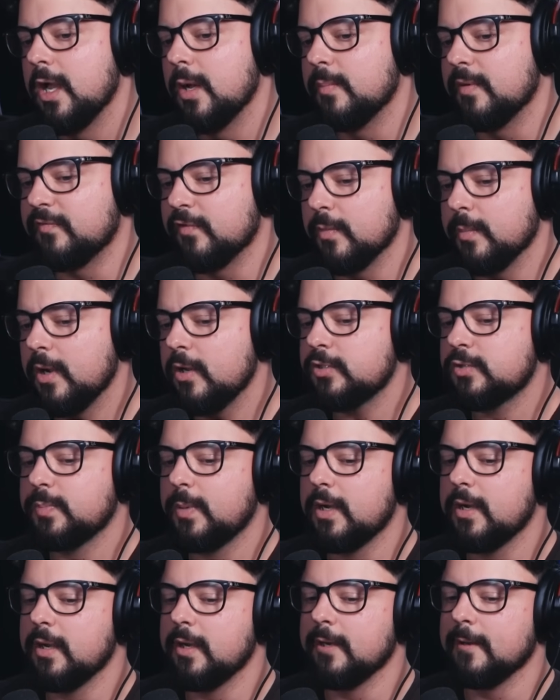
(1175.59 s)
But for the most
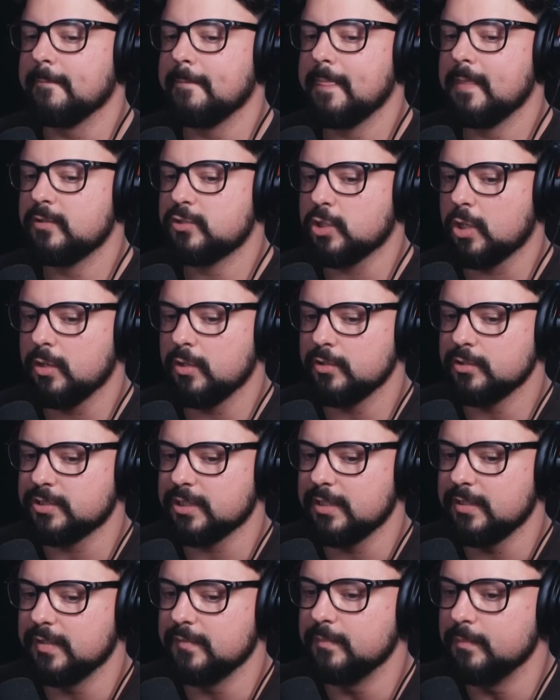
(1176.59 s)
part, Charles in the